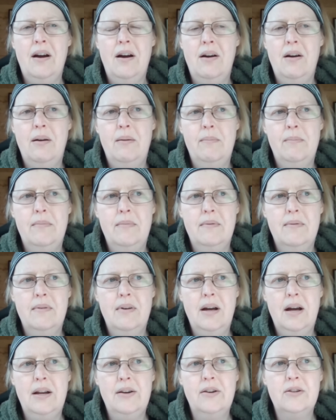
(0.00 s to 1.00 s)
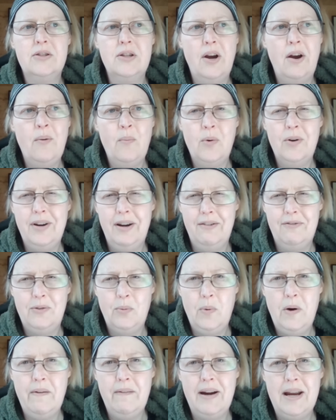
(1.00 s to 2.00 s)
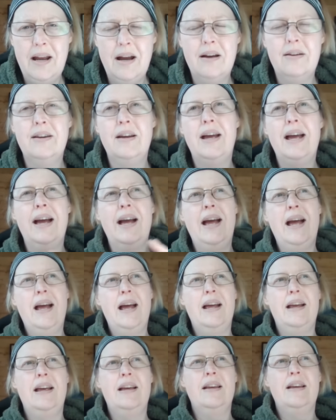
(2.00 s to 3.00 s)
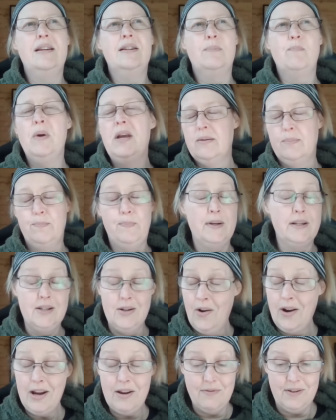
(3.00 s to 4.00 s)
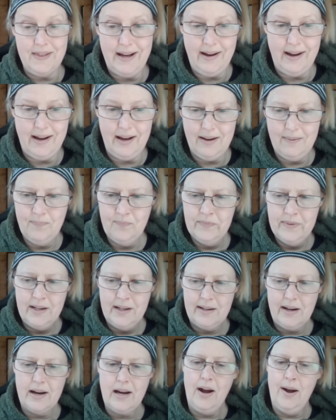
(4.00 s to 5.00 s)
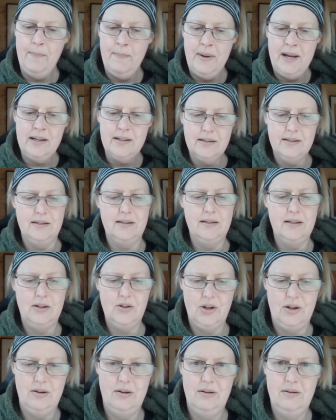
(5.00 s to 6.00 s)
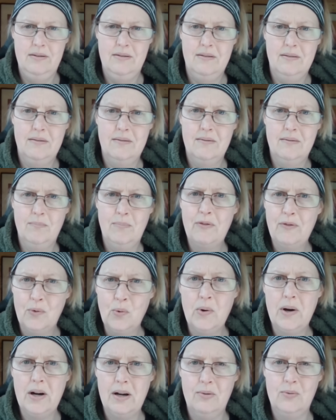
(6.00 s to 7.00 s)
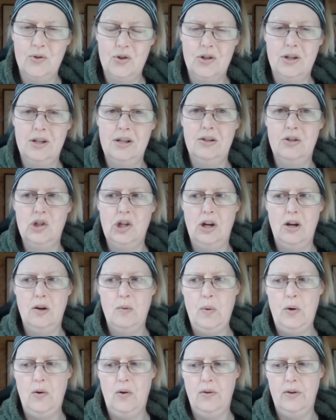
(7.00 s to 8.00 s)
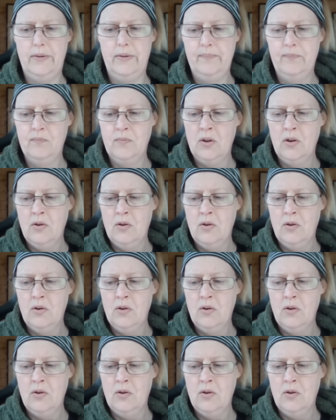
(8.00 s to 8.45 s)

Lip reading: And I don't want to have to worry. And it's not even that. Like, I made a decision before I launched the YouTube on,